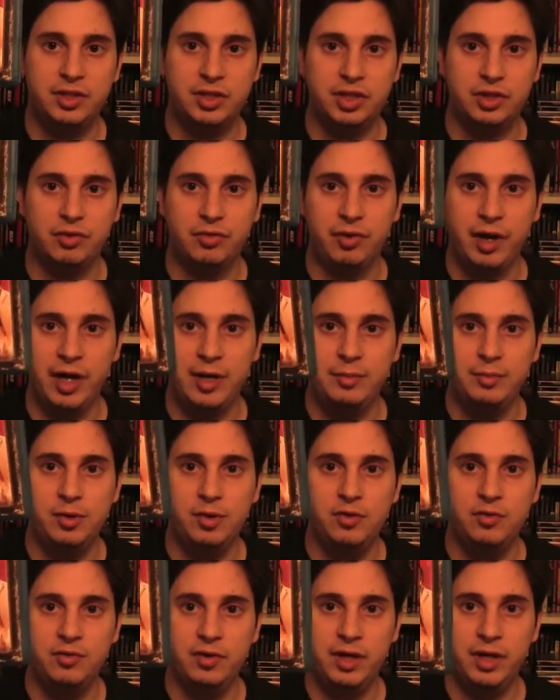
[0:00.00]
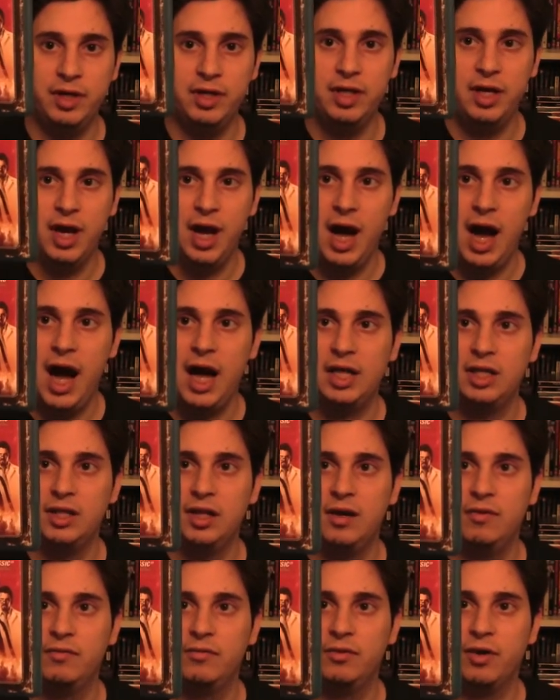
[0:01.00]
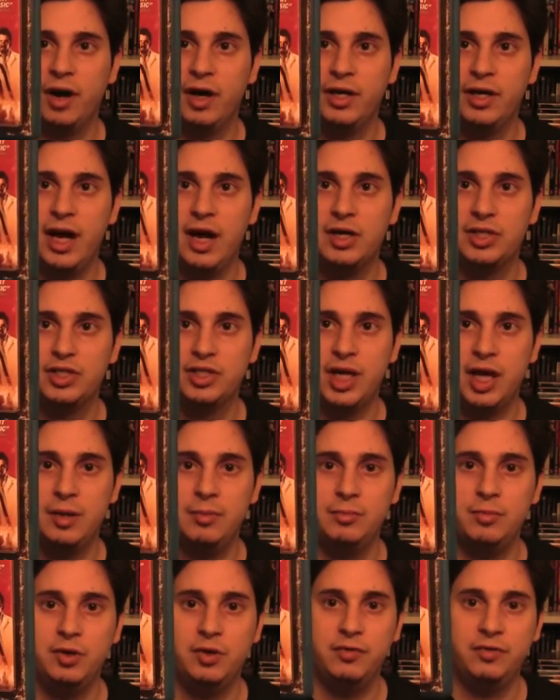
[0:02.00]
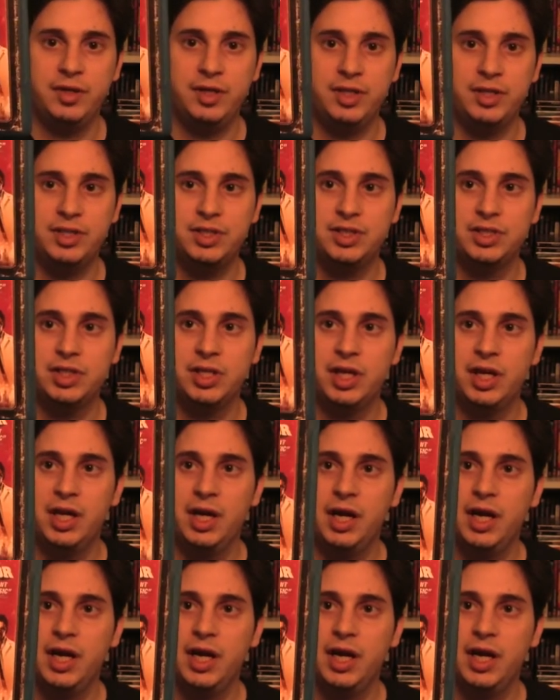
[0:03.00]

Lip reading: It's a great movie. I love Grindhouse type movies.